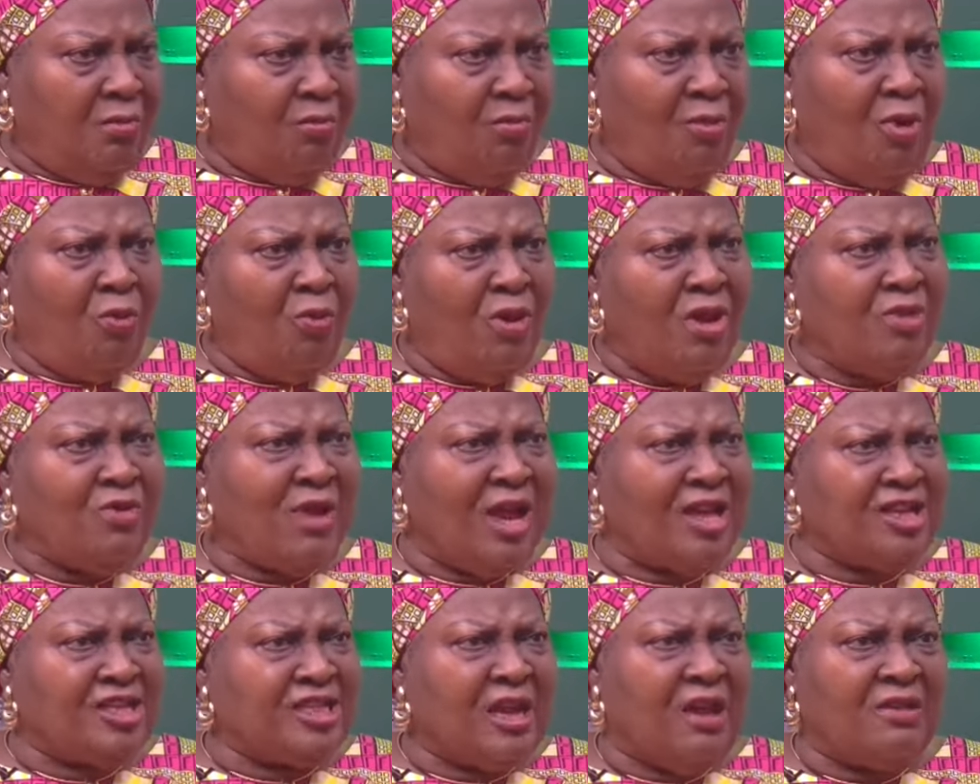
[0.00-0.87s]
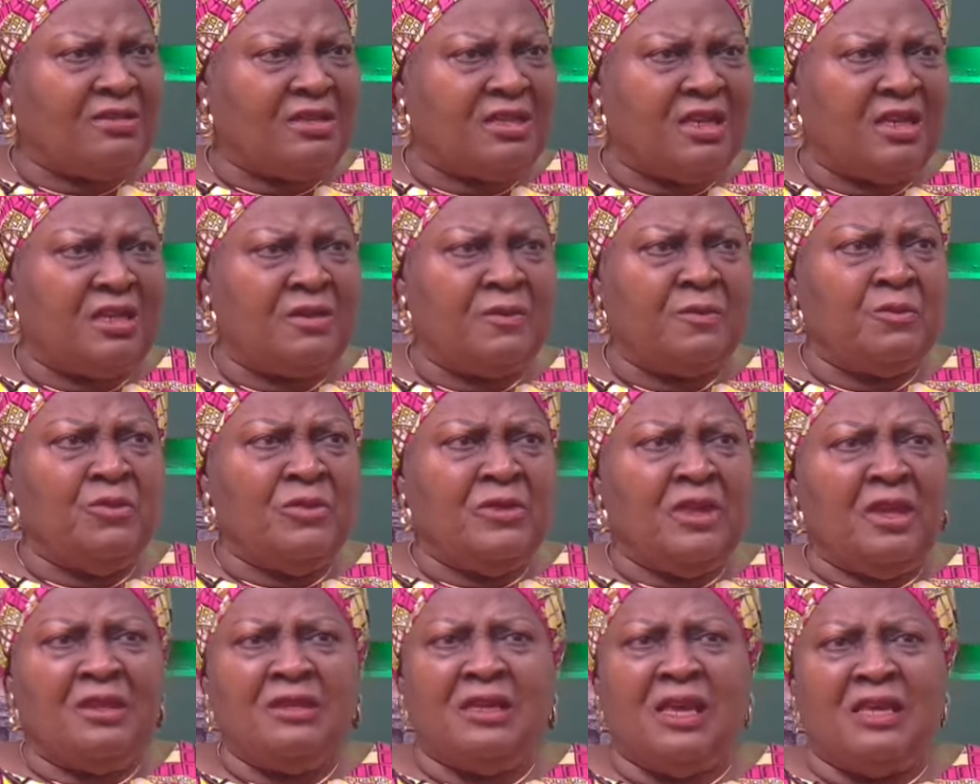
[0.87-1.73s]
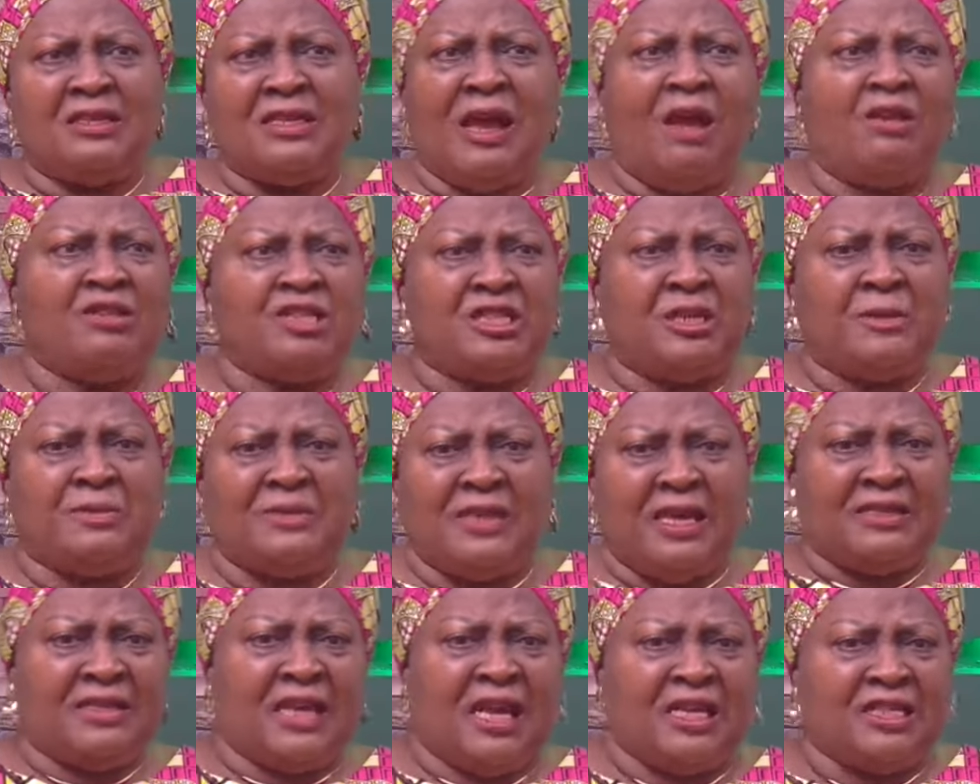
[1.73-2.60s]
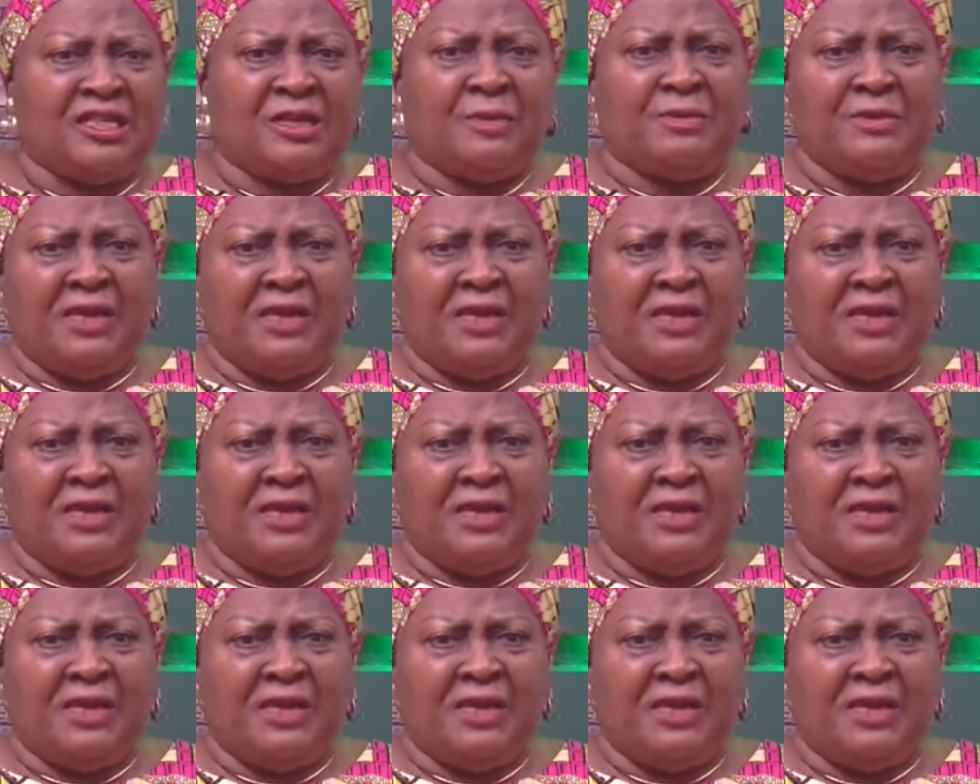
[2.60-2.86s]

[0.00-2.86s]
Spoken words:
But when you are shouting, there's hardship, there's hardship,